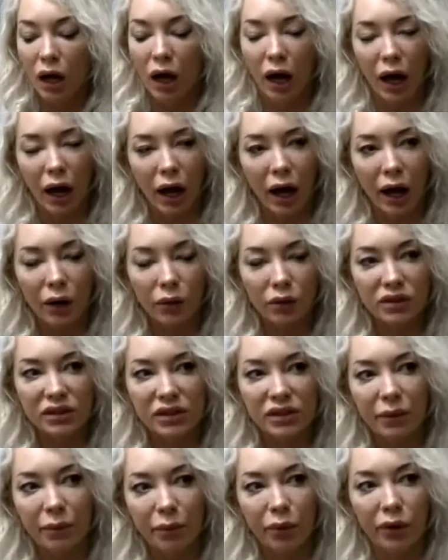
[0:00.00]
I would
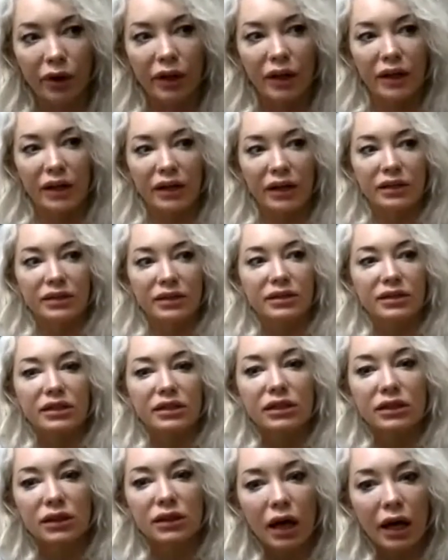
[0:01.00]
say pretty
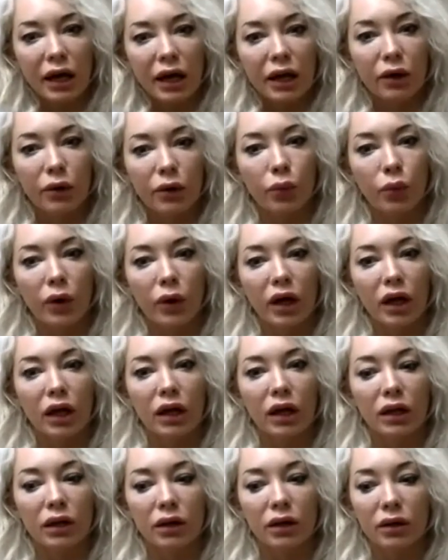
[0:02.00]
easy. Like
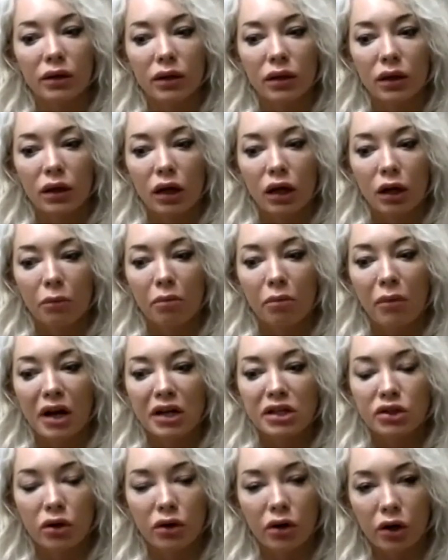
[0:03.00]
when my
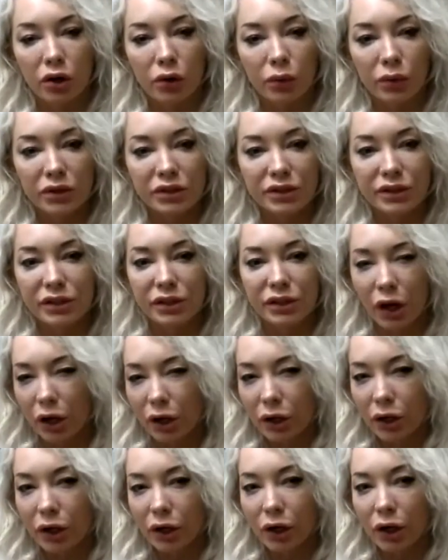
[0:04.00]
daughter was
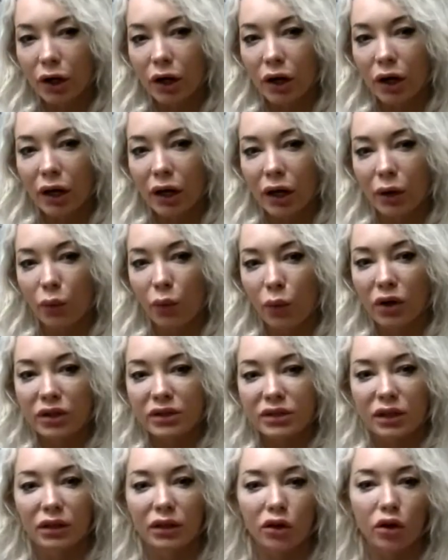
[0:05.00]
younger, it
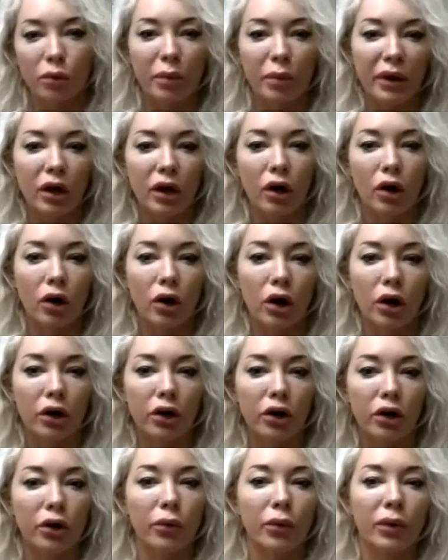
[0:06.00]
was a little bit
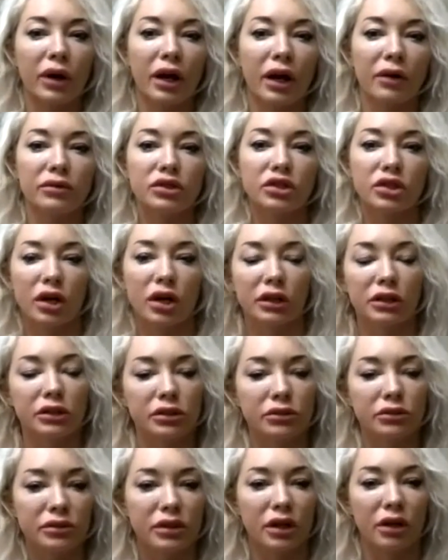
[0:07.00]
harder when I was trying to
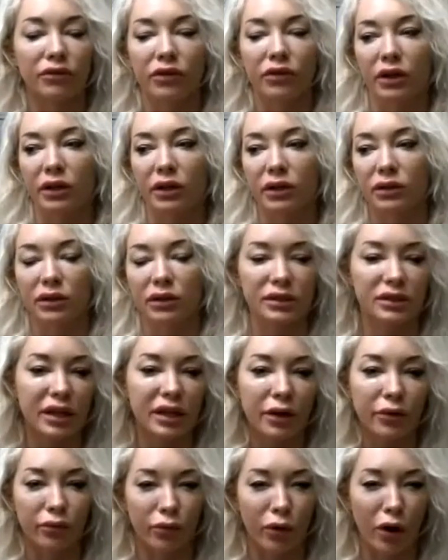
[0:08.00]
do stuff like, let's
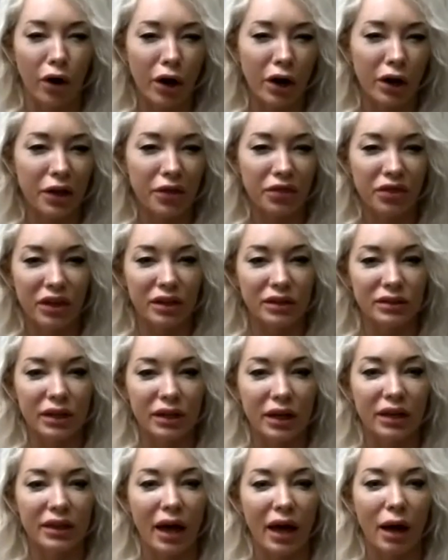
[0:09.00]
say, run and things
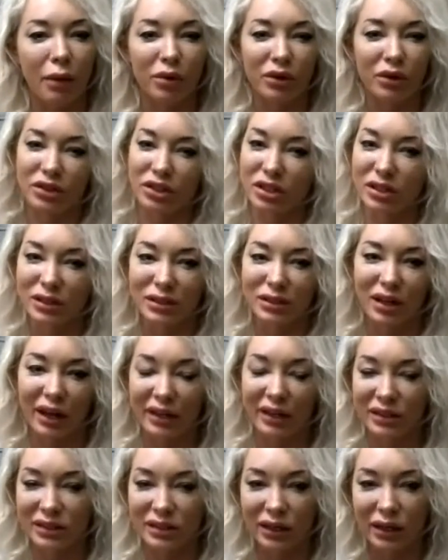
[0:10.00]
like that. But she's
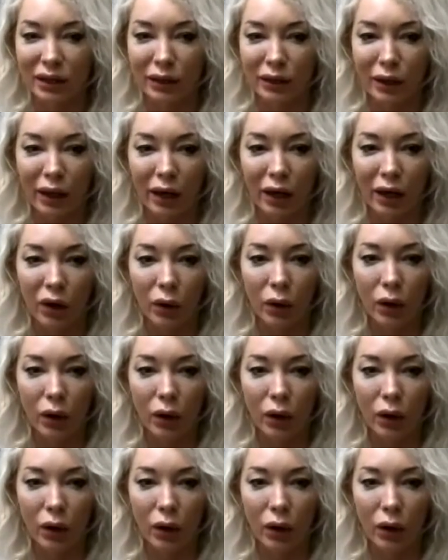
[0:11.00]
19 now.